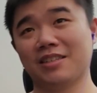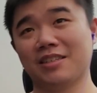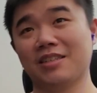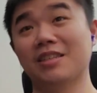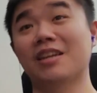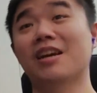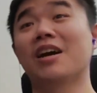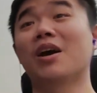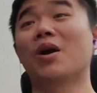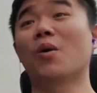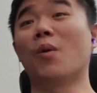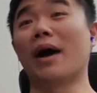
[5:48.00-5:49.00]
Urdu? Yeah.
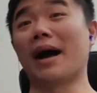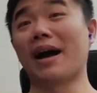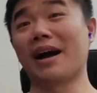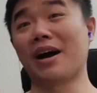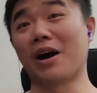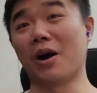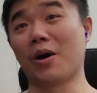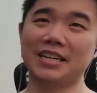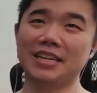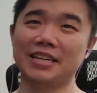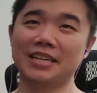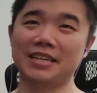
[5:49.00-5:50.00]
Wow. Are you